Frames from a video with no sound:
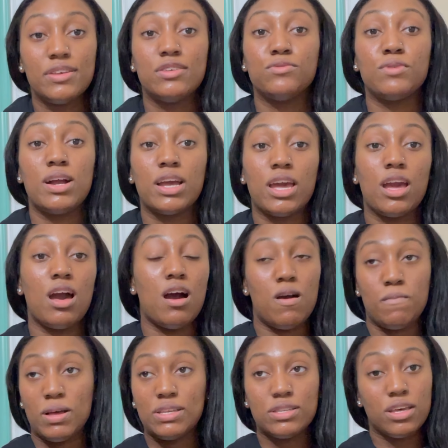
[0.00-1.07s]
That's where I get all
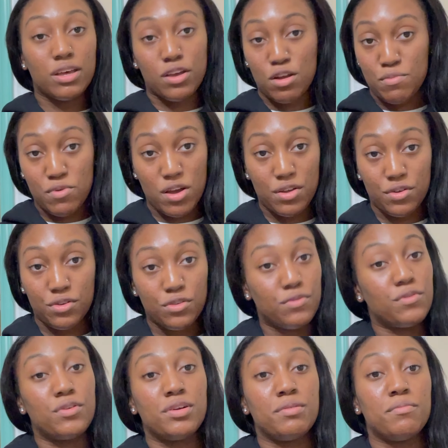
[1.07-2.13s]
my skincare products
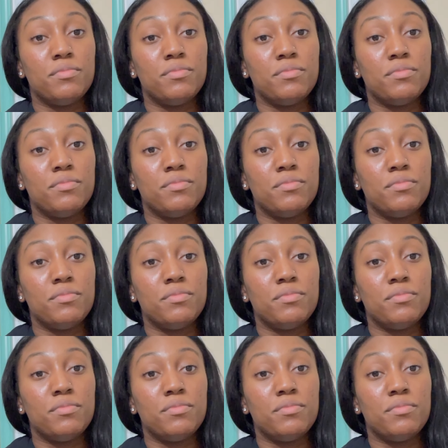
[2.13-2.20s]
from.